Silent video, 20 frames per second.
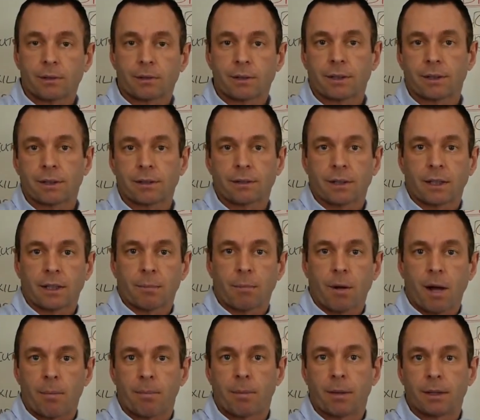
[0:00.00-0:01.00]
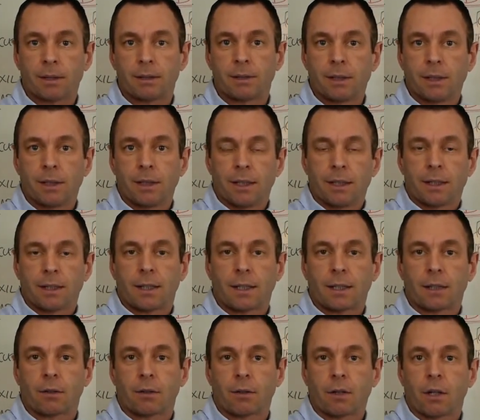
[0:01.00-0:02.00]
So you get this kind of Popeye
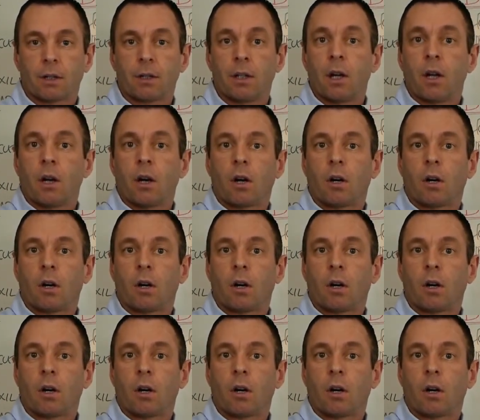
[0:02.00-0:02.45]
thing going on.